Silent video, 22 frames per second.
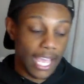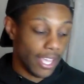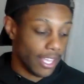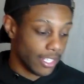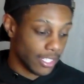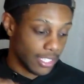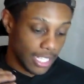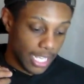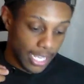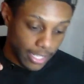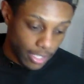
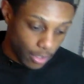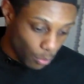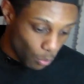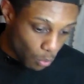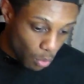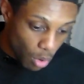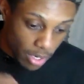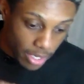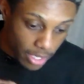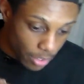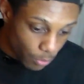and like
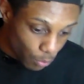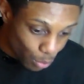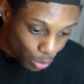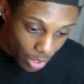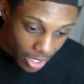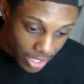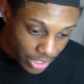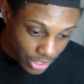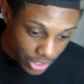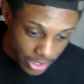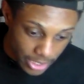want to
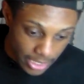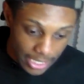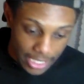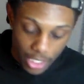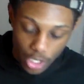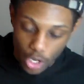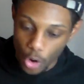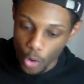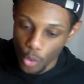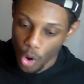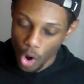rush it
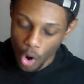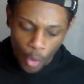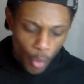and go,